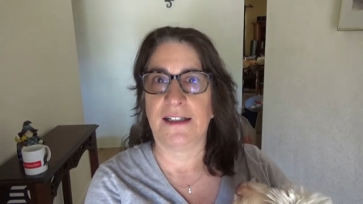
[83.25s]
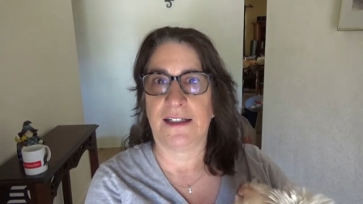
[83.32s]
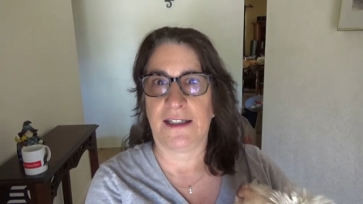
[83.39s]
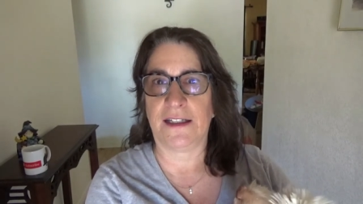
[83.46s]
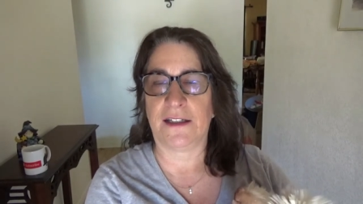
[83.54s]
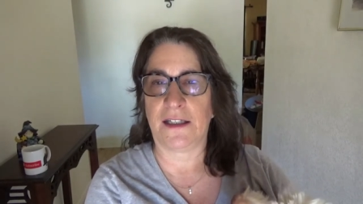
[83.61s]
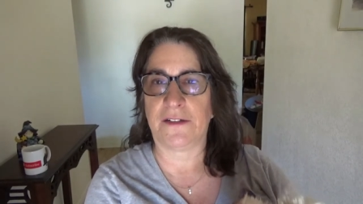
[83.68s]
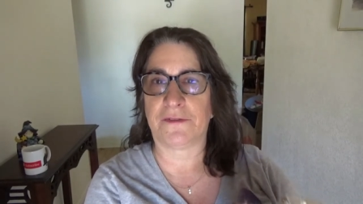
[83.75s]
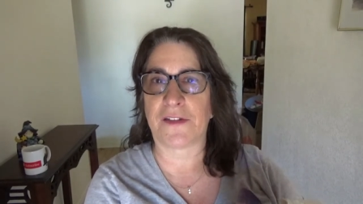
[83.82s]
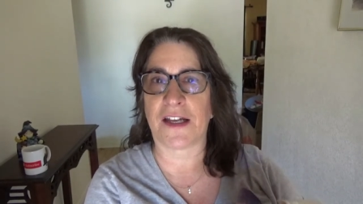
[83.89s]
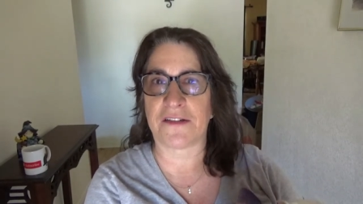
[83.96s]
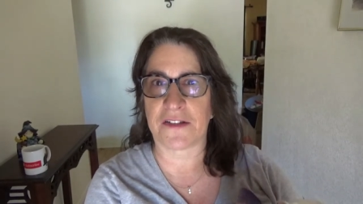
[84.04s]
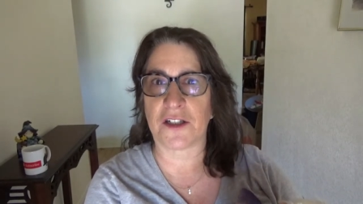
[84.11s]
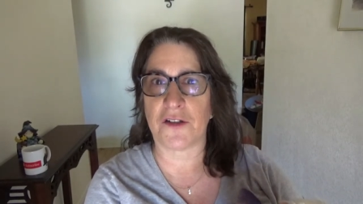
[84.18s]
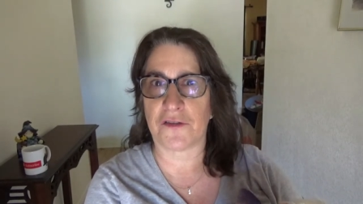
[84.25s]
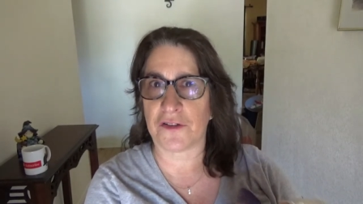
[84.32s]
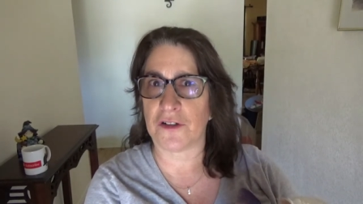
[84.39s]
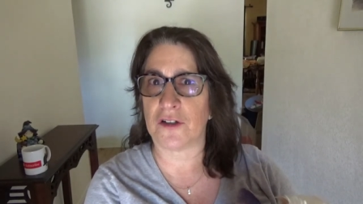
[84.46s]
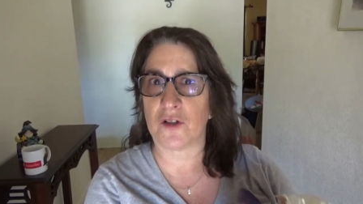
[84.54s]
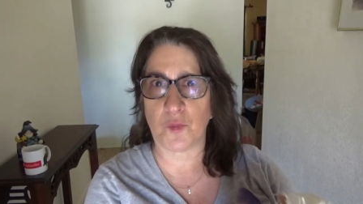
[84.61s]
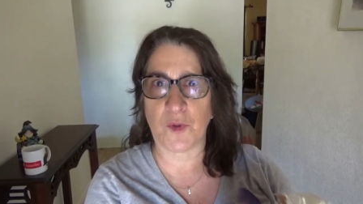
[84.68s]
if that's a
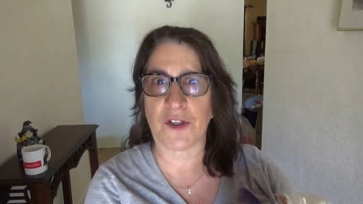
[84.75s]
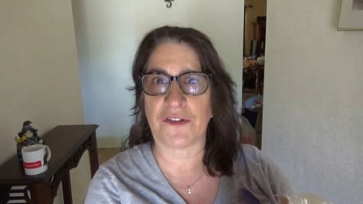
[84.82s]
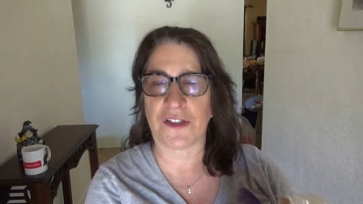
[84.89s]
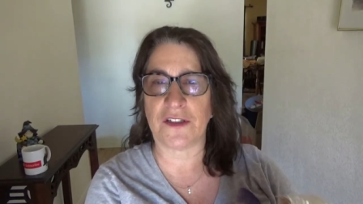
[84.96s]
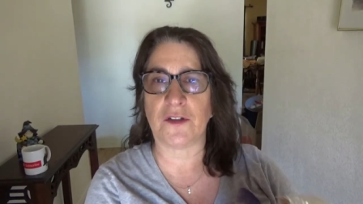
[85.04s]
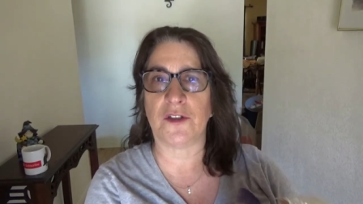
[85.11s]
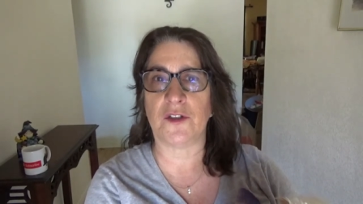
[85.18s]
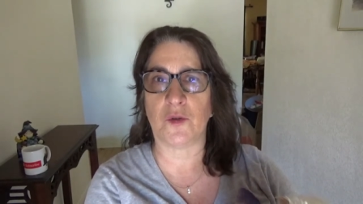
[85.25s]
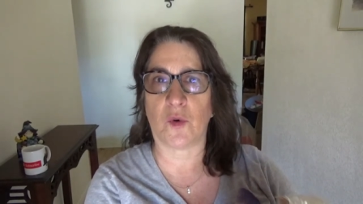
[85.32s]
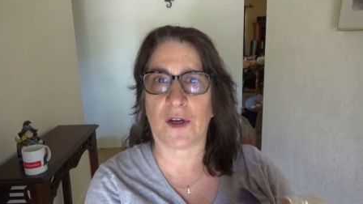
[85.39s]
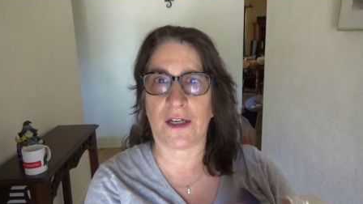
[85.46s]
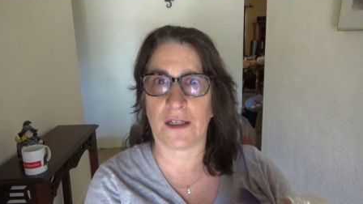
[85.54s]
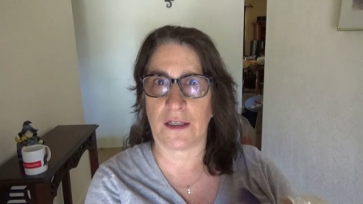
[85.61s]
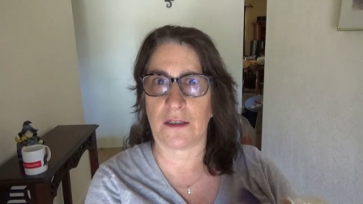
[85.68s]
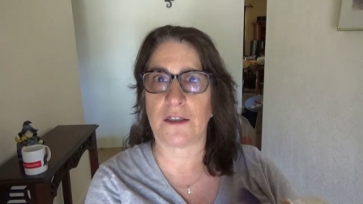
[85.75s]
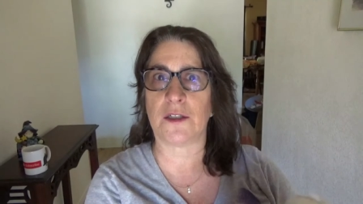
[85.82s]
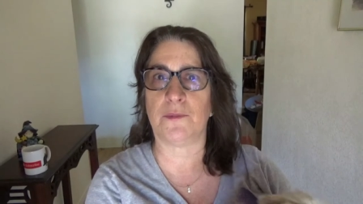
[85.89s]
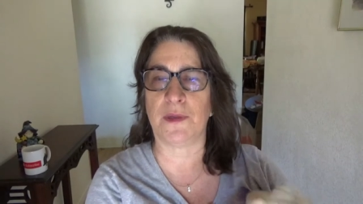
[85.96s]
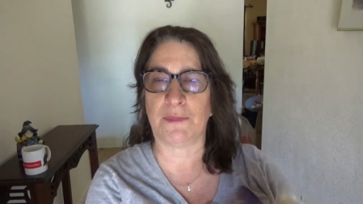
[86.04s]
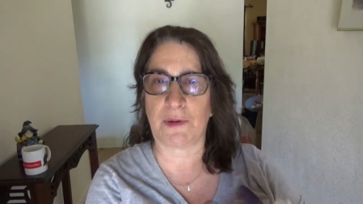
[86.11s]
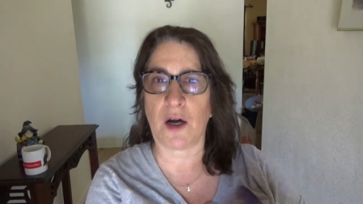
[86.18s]
concern because I know you do want it to
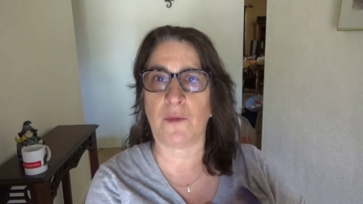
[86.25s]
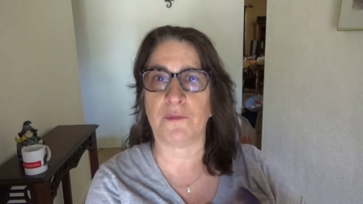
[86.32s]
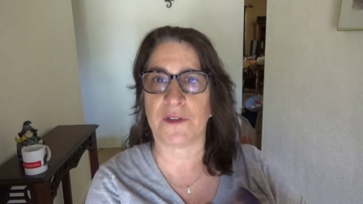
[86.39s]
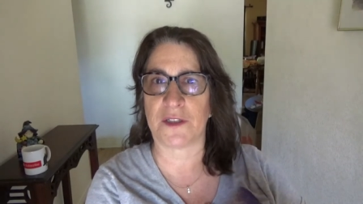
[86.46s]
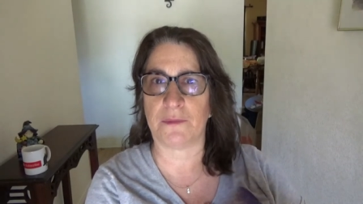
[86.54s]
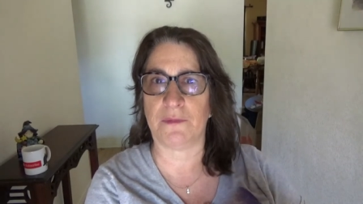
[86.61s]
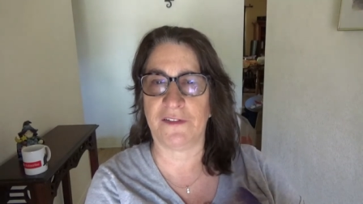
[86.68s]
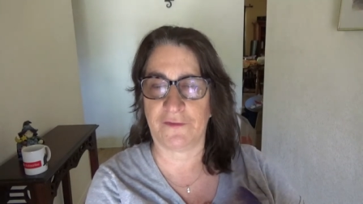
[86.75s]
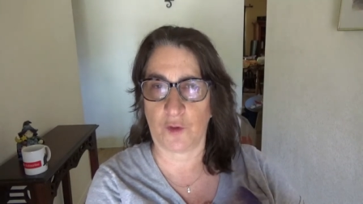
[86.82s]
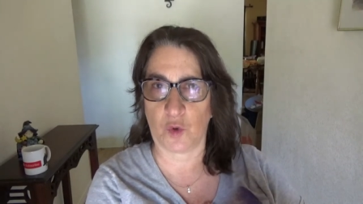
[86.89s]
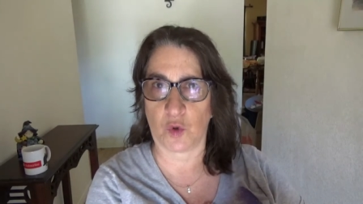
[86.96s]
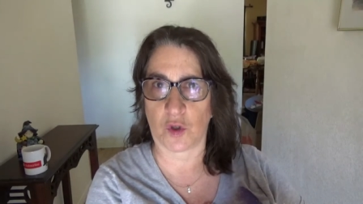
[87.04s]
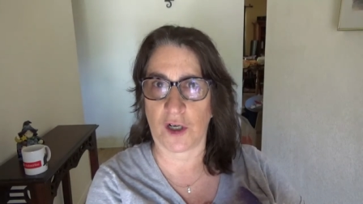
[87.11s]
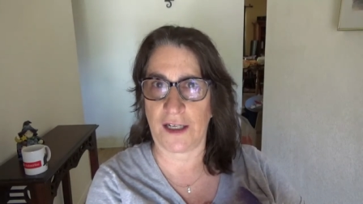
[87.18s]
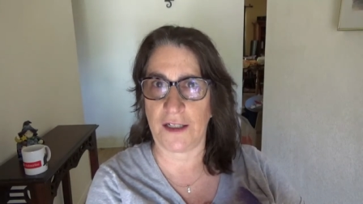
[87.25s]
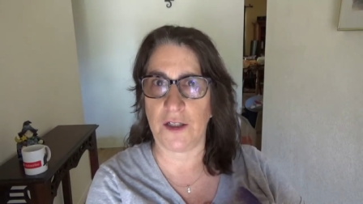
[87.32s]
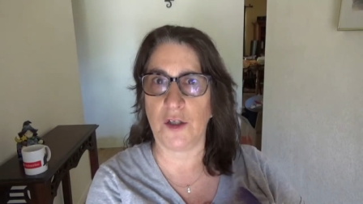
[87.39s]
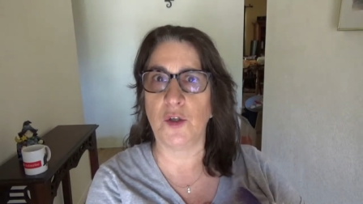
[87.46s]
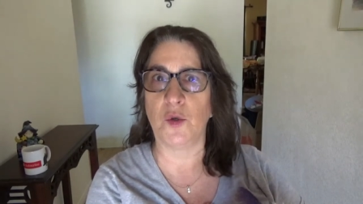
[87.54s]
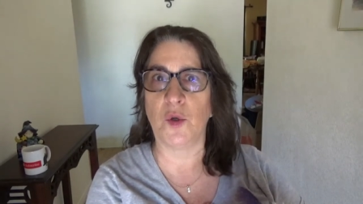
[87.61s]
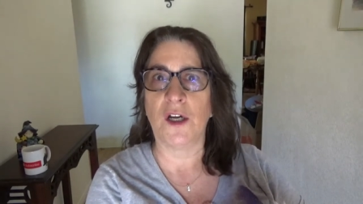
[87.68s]
be pumped before a
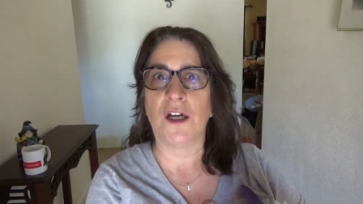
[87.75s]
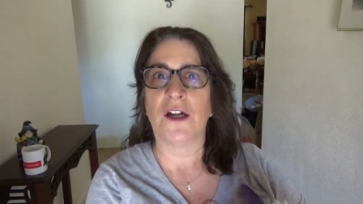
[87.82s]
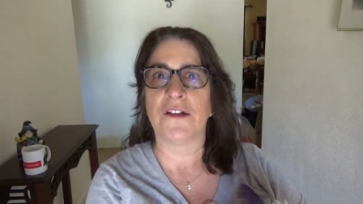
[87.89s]
new